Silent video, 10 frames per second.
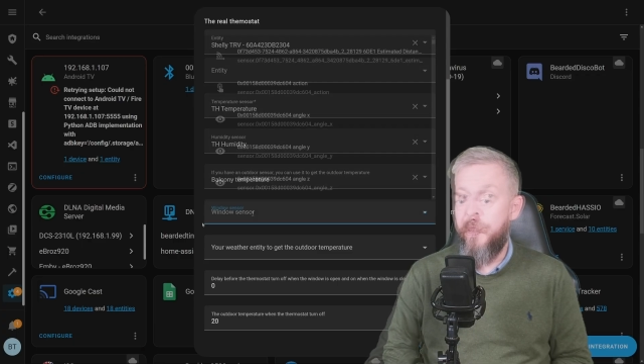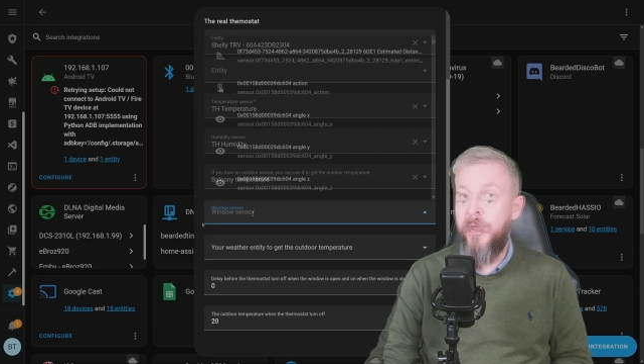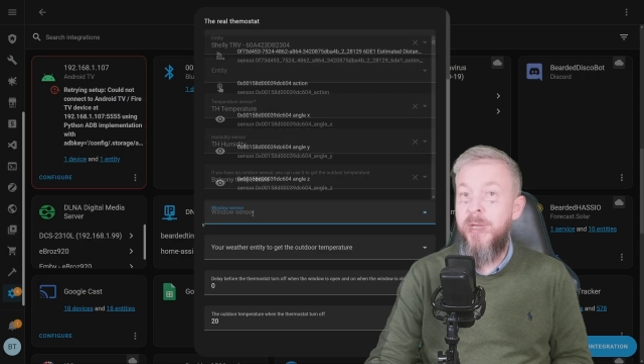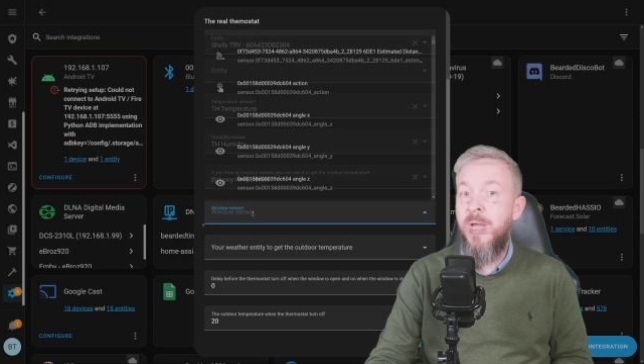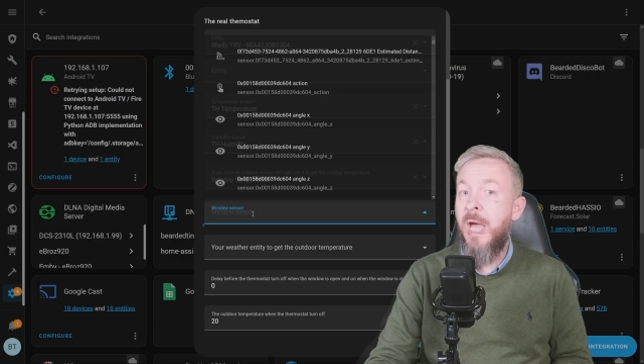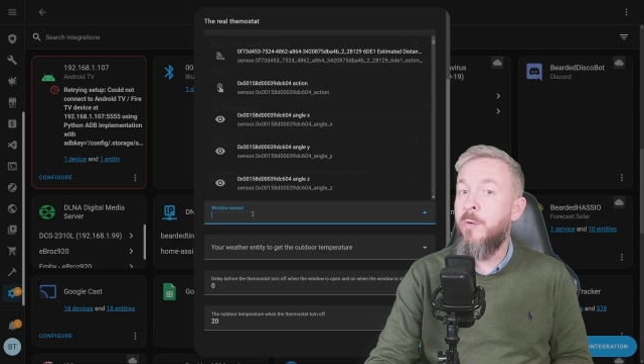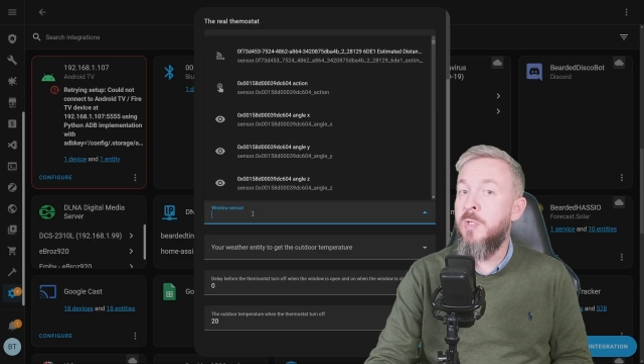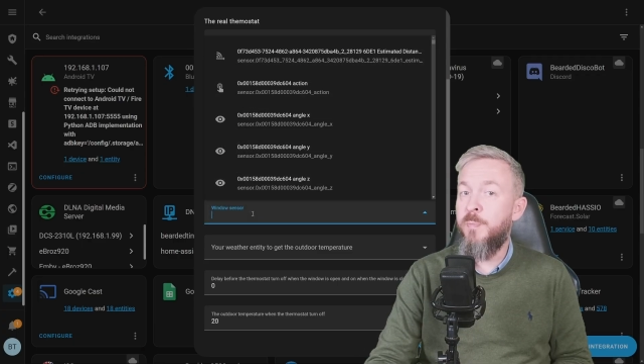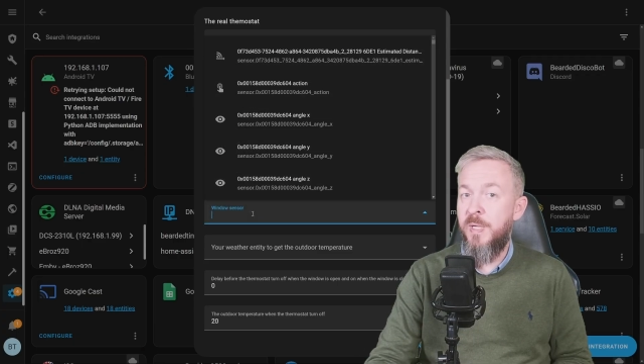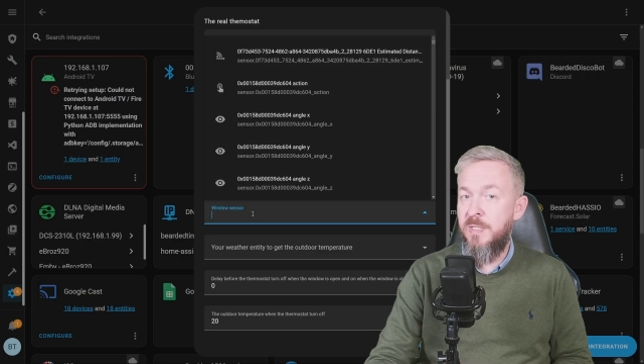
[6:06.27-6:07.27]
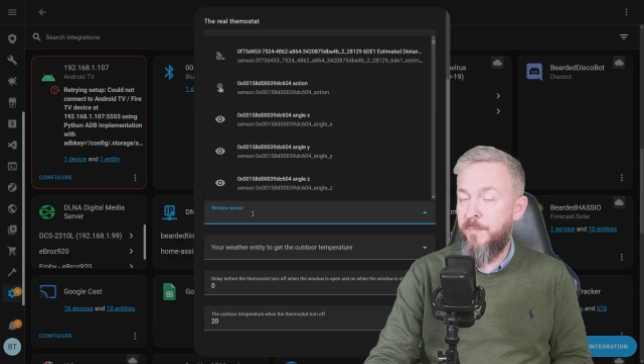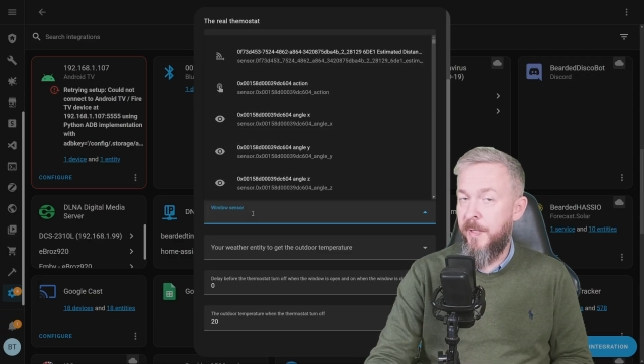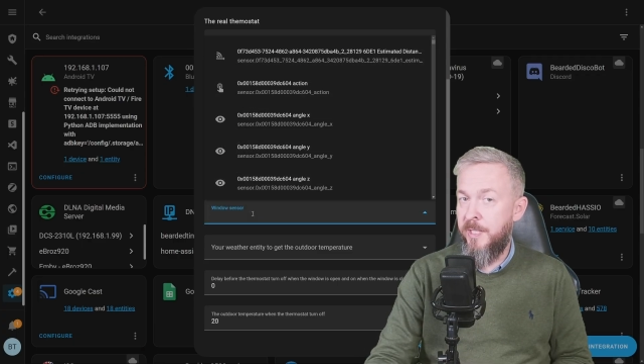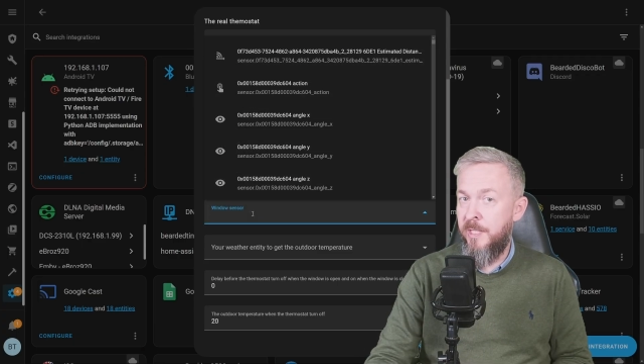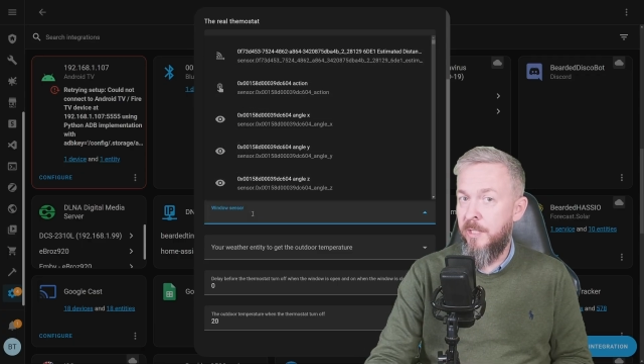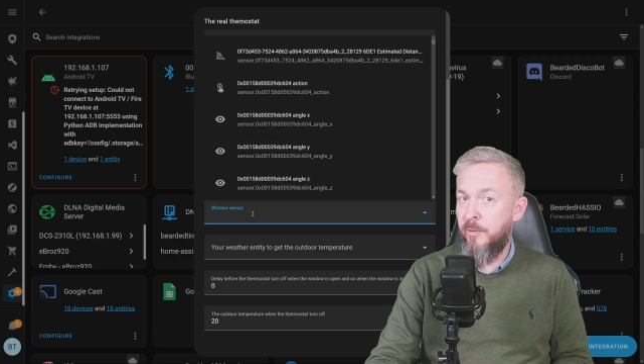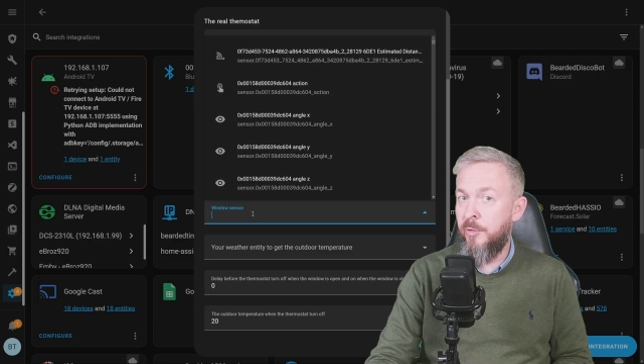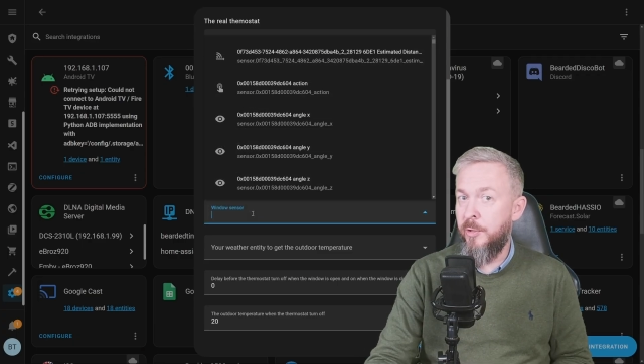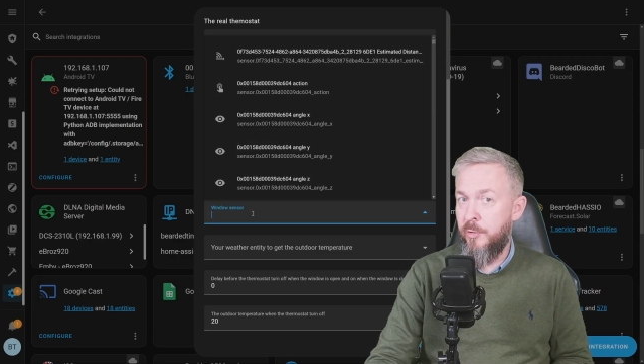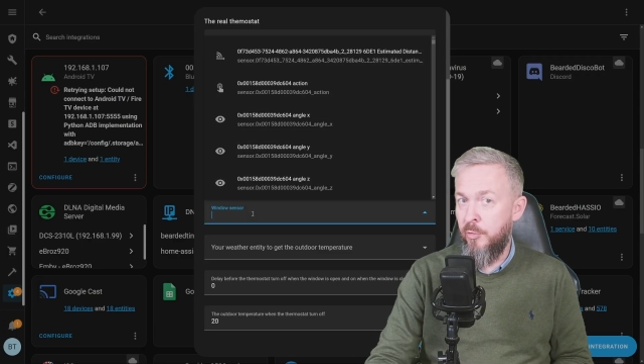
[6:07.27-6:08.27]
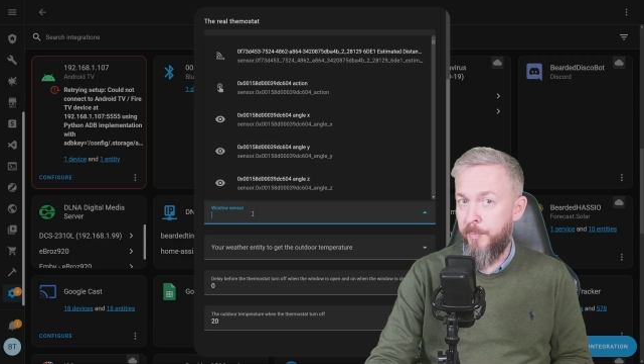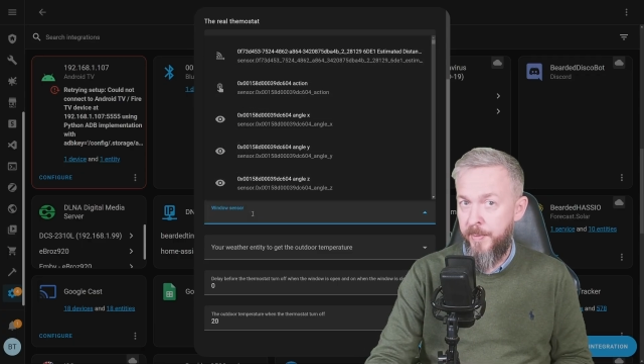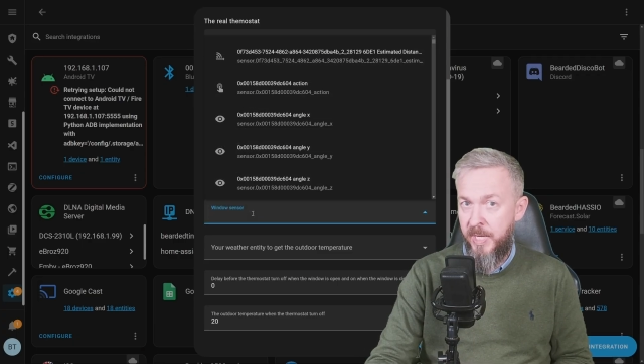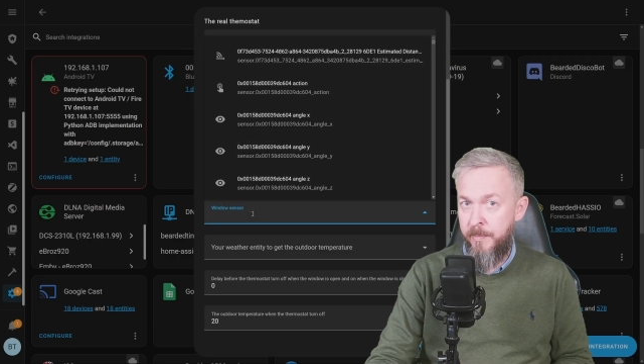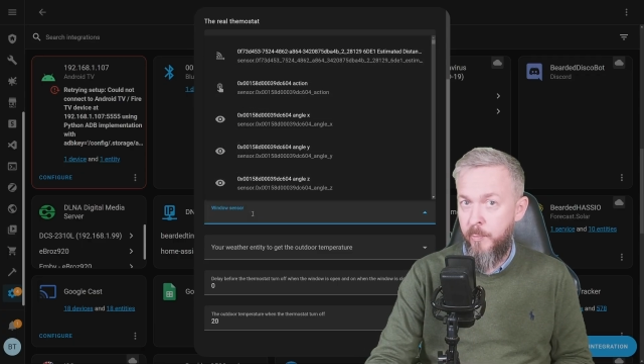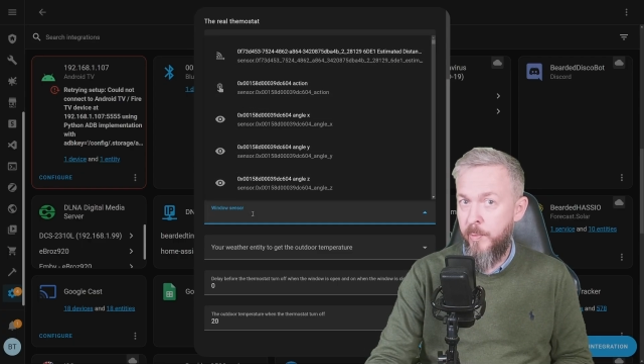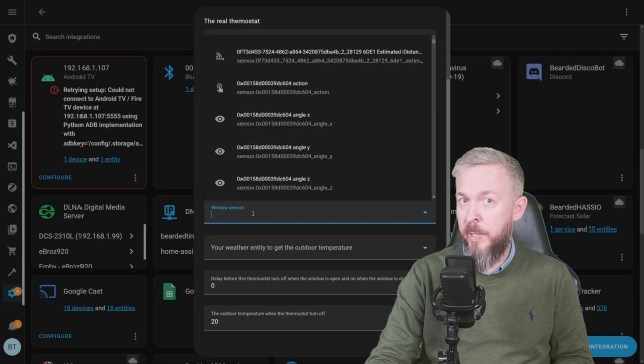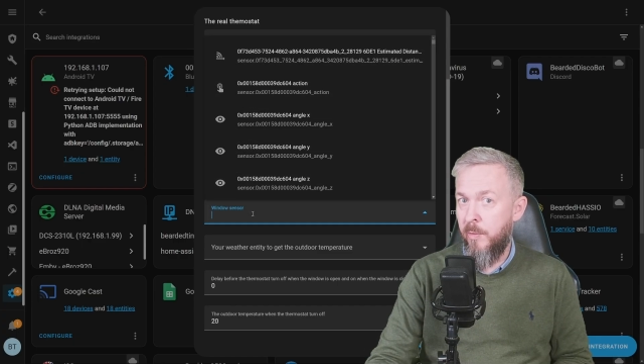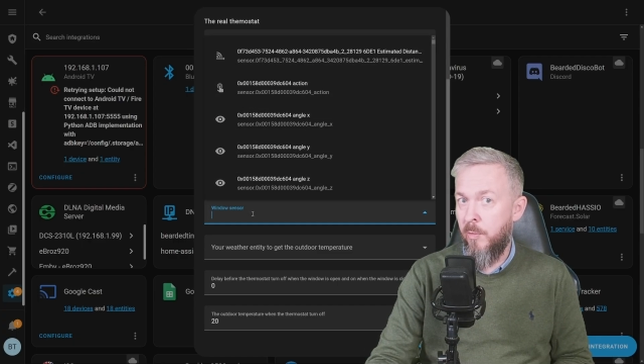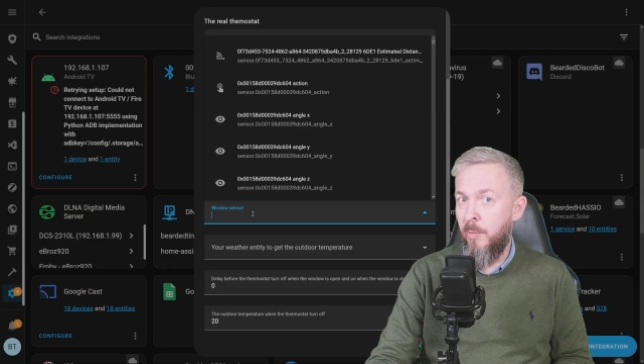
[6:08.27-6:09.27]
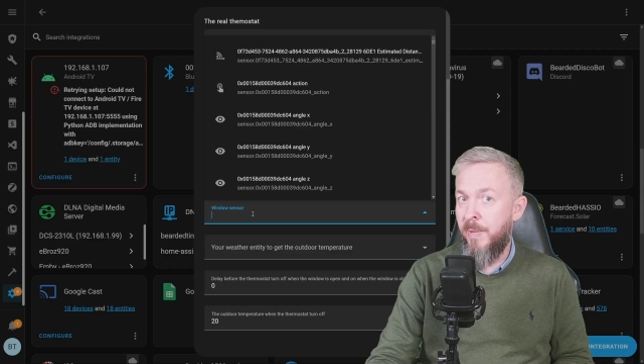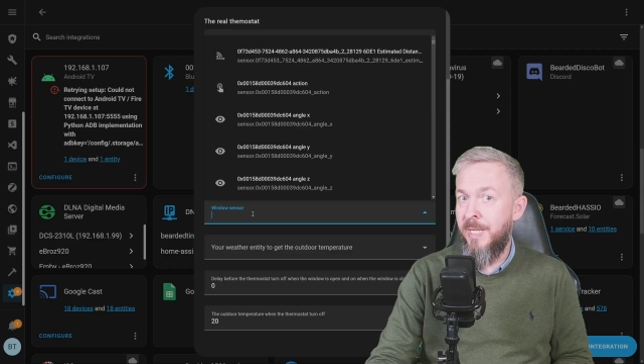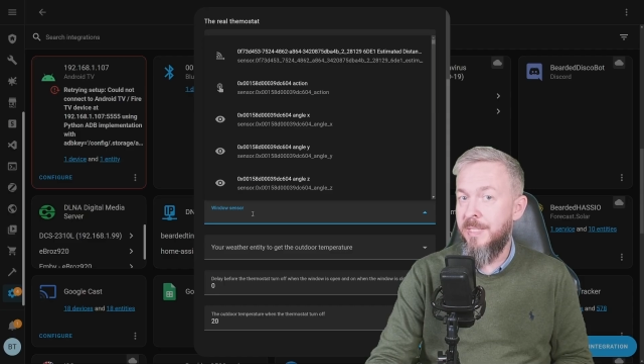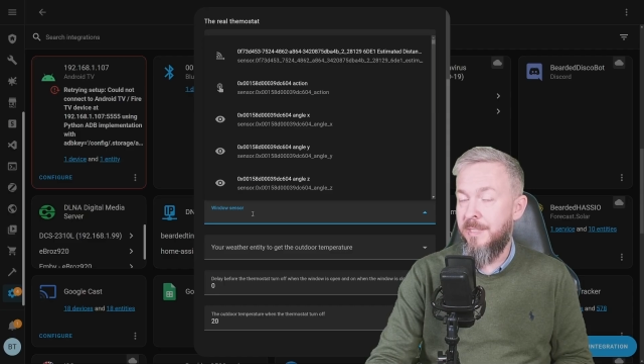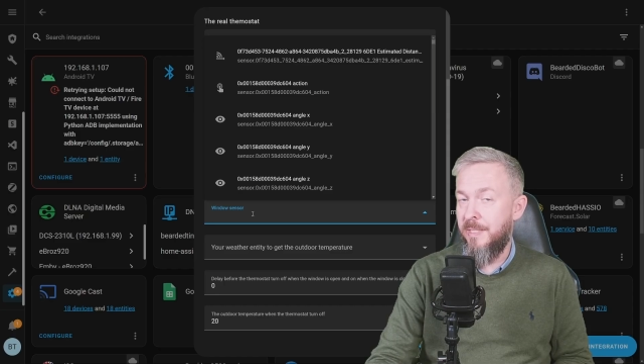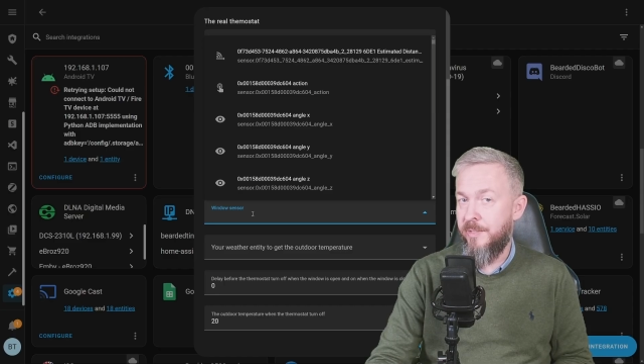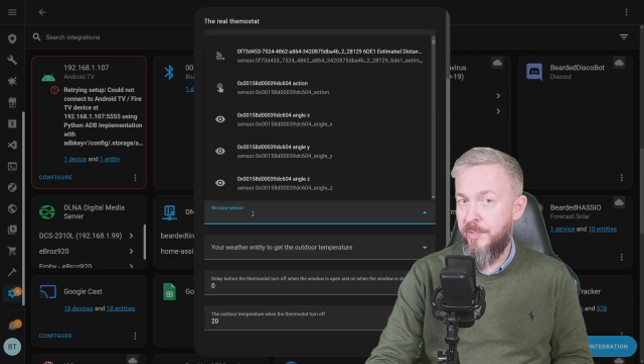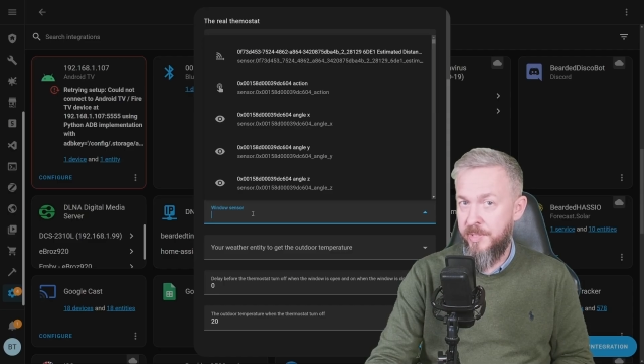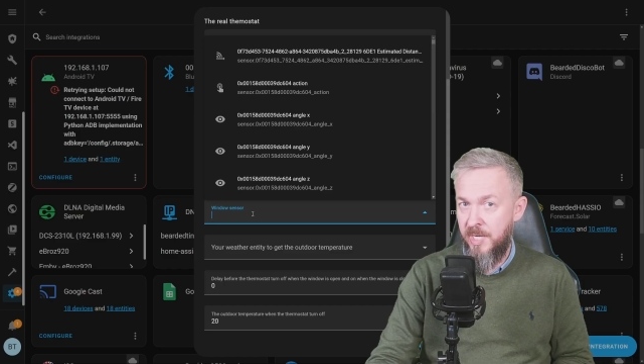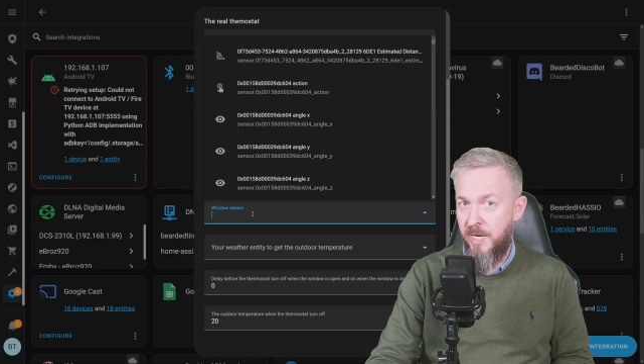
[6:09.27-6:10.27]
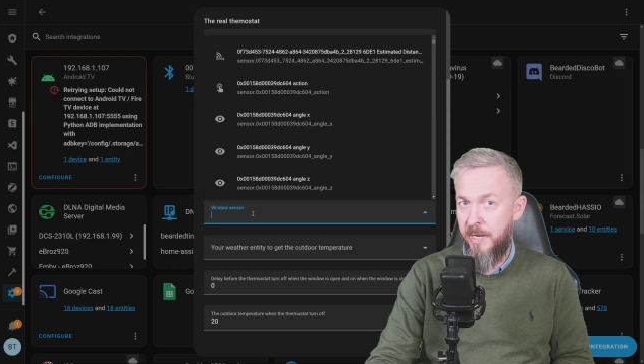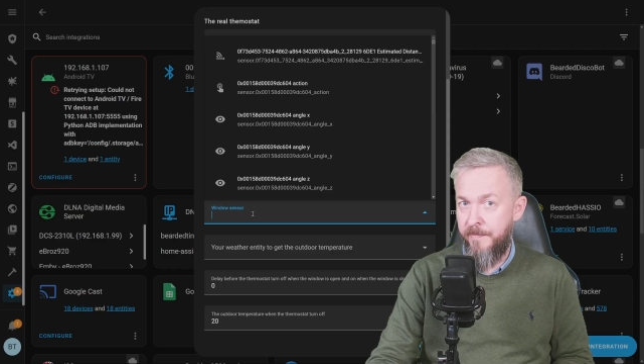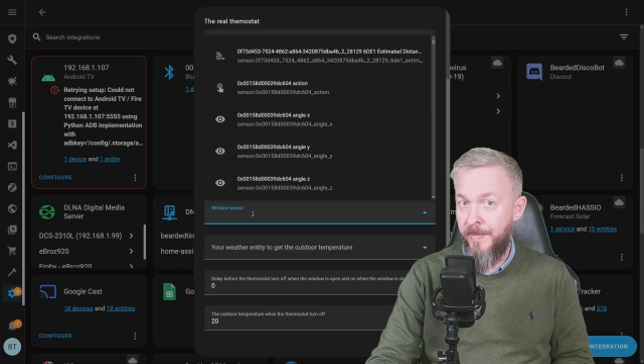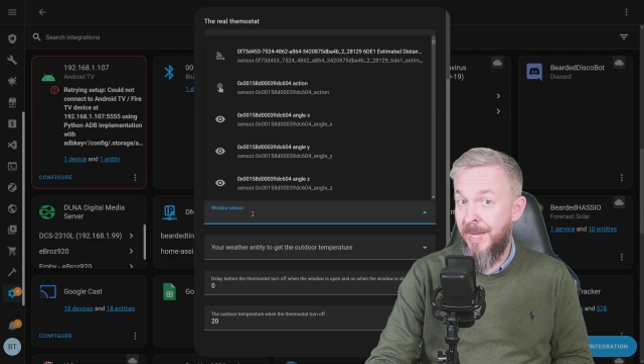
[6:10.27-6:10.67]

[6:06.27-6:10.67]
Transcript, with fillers: Then I could specify here the group name where all my sensors are.